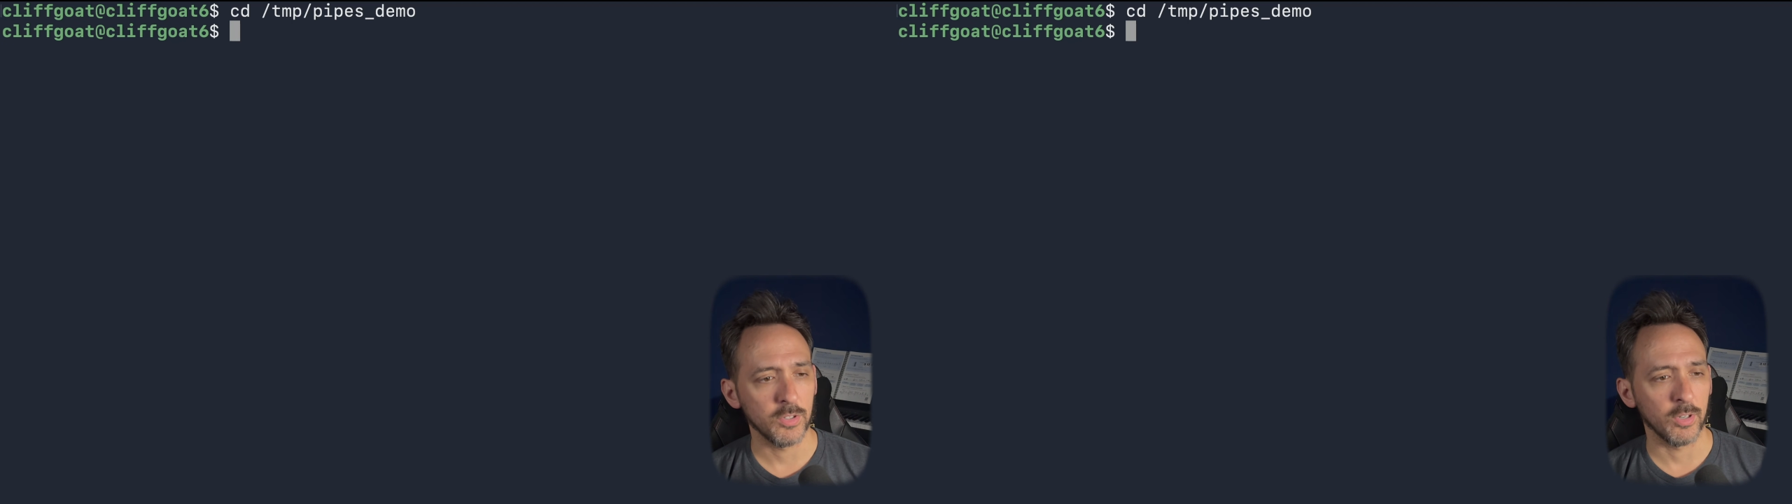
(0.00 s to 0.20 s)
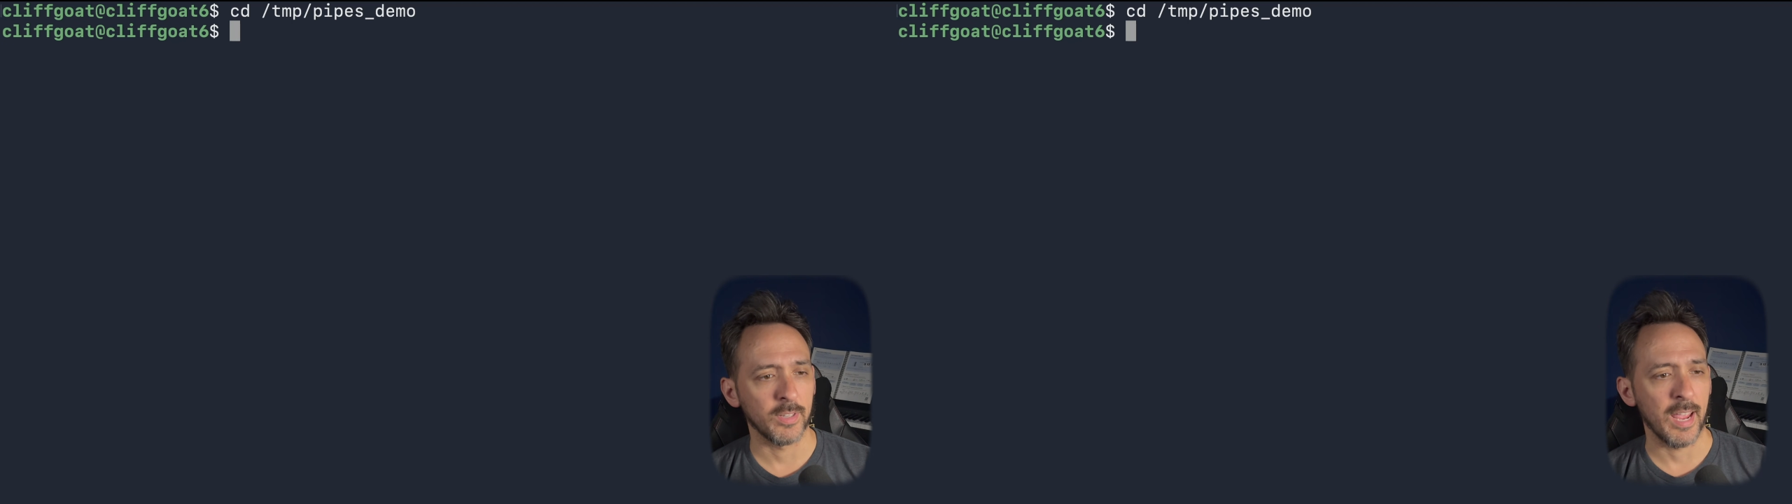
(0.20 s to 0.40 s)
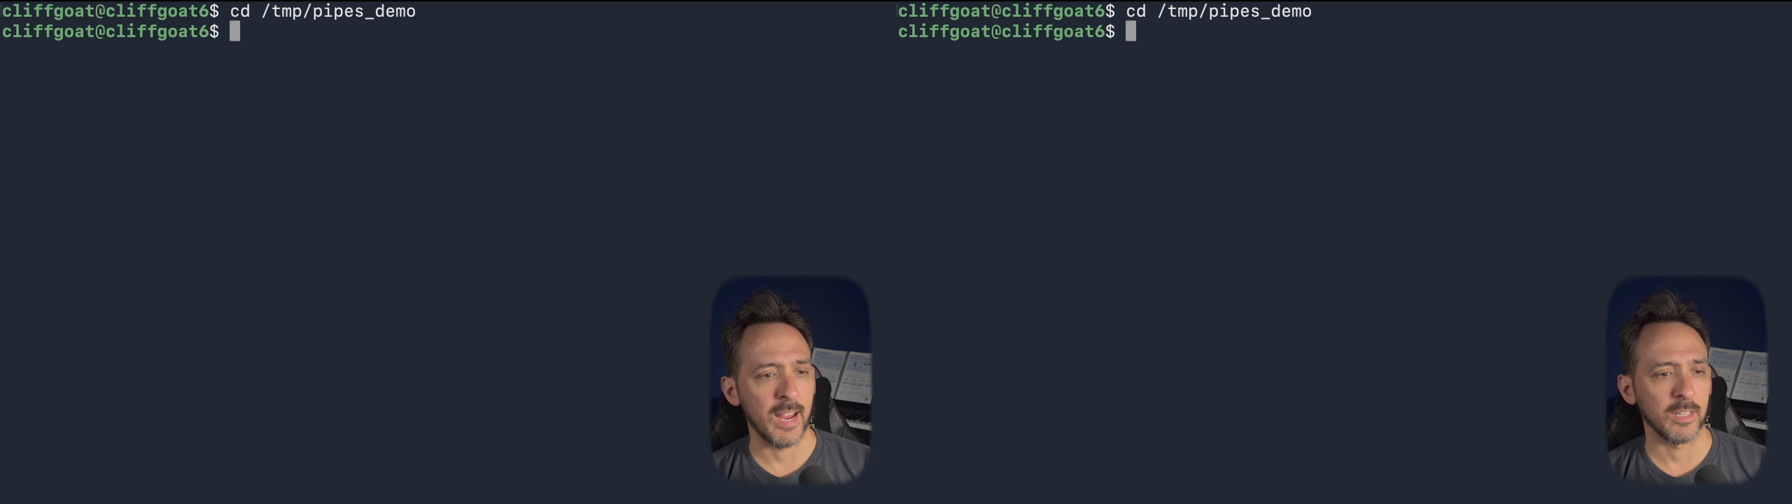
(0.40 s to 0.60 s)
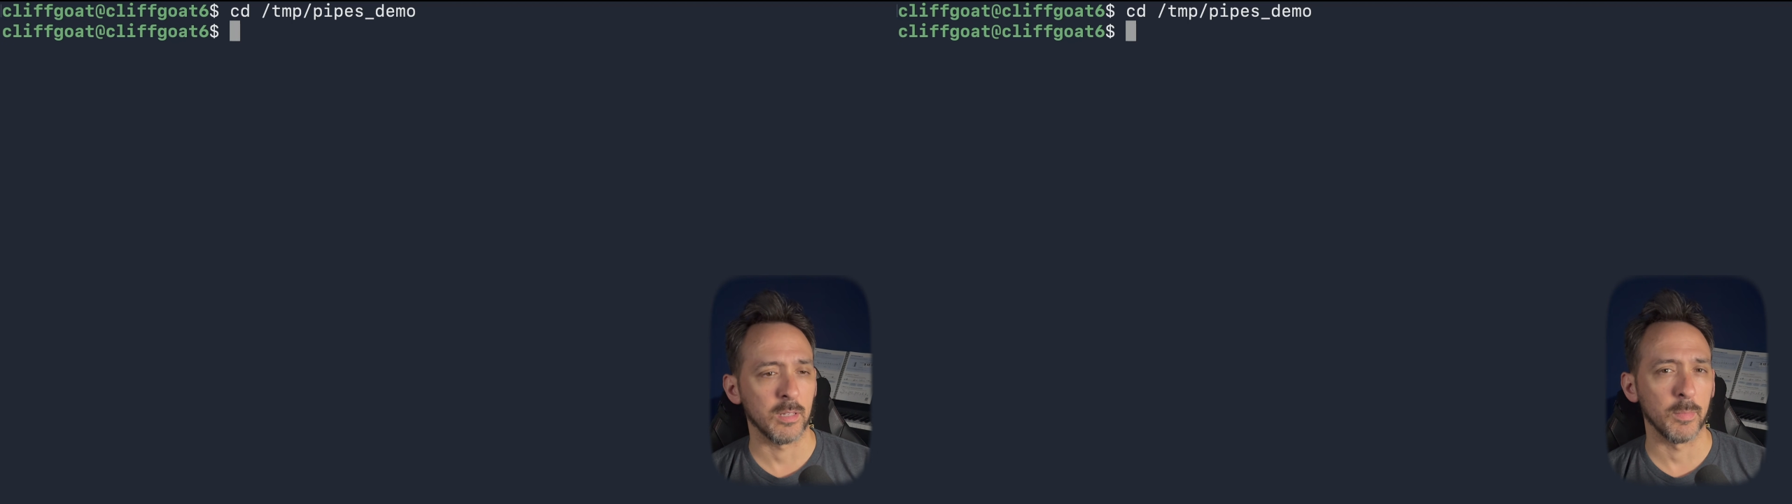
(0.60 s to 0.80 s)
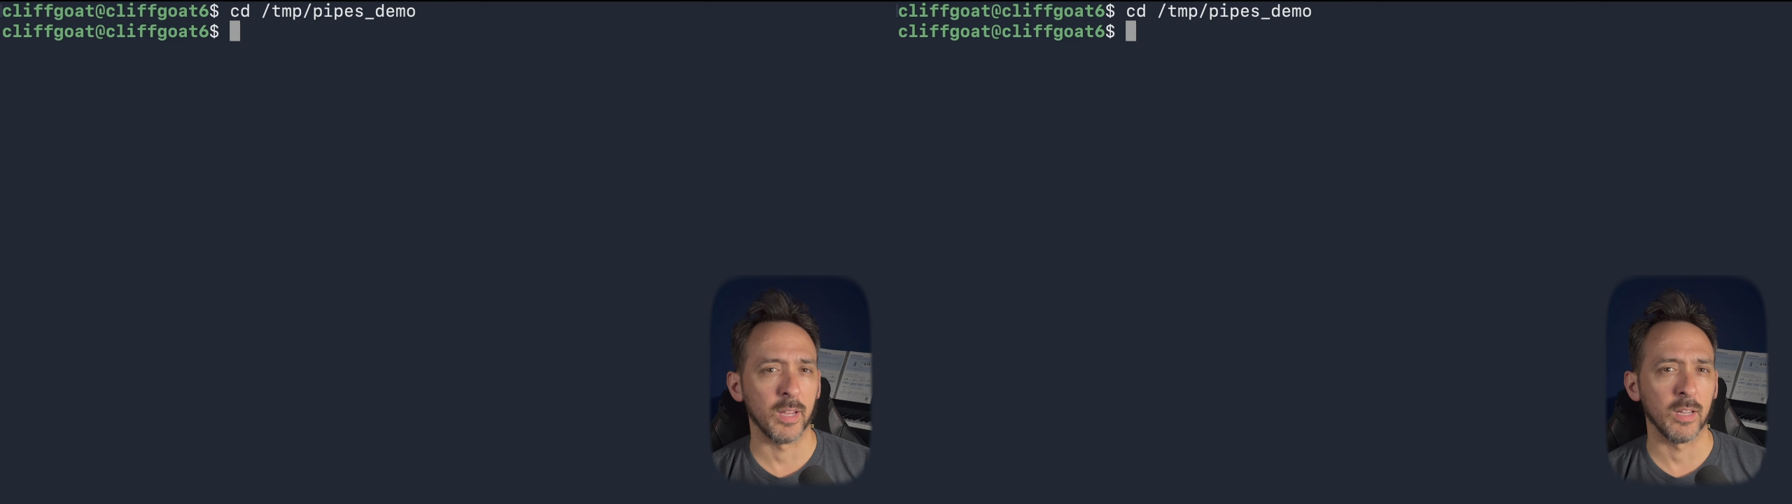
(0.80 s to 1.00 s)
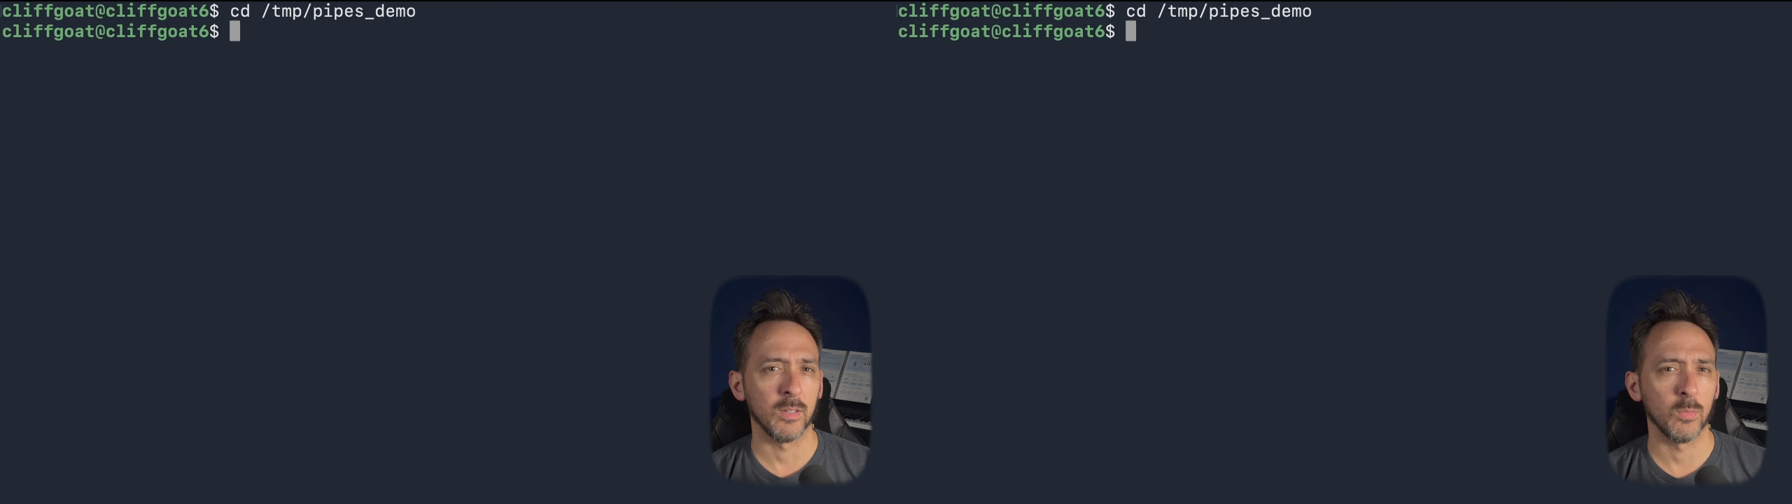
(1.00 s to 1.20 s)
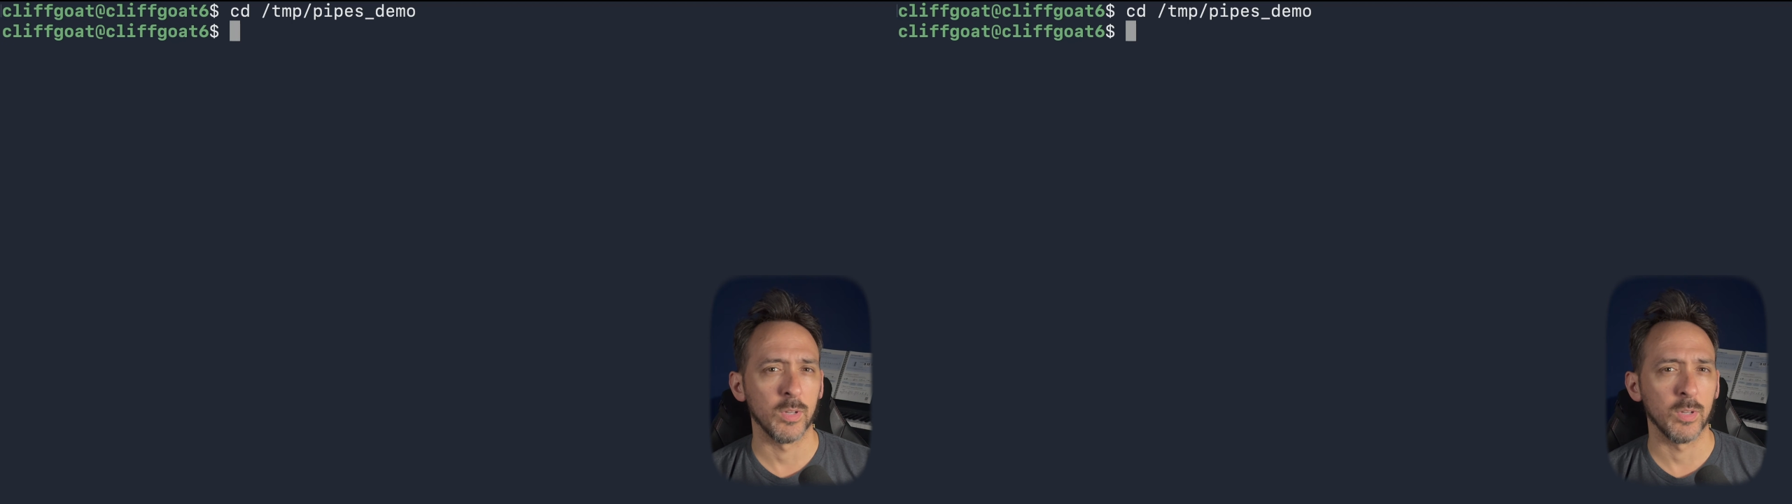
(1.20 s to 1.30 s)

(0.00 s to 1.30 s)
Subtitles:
our cat command,